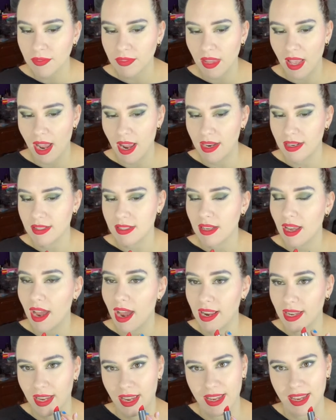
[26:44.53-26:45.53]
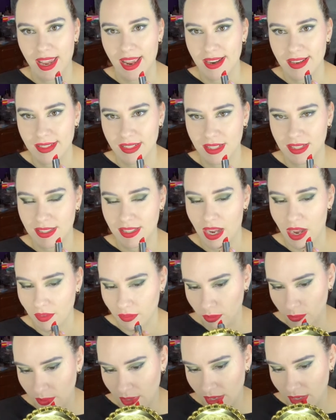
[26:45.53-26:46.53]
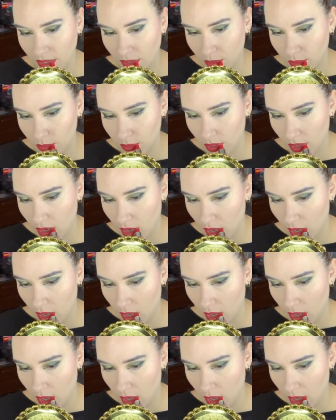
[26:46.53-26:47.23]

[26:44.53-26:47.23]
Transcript: And I again just start from the inner corner.